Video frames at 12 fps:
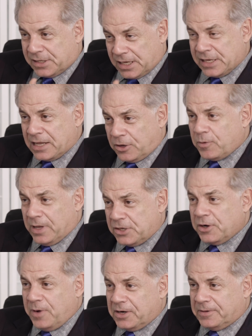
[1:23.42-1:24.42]
That's
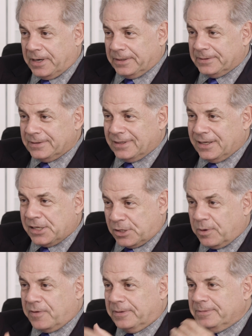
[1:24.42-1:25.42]
your question, right?
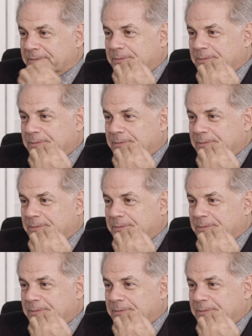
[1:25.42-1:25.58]
Sort of?